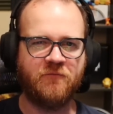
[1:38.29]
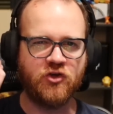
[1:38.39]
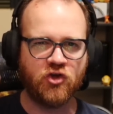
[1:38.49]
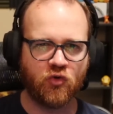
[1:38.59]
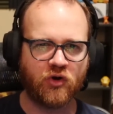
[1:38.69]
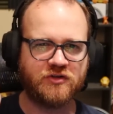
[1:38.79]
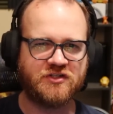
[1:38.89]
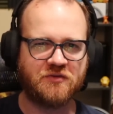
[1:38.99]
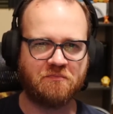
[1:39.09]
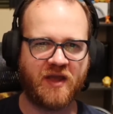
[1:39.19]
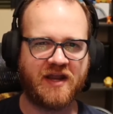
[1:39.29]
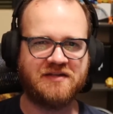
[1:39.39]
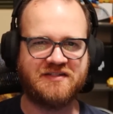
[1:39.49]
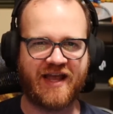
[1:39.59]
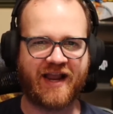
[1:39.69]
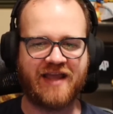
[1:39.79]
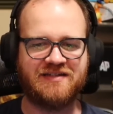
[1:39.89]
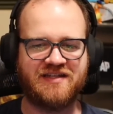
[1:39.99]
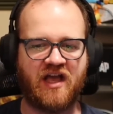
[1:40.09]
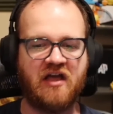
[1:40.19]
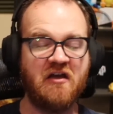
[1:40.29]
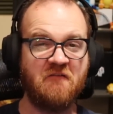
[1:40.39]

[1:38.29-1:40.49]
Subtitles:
viewer-submitted deck idea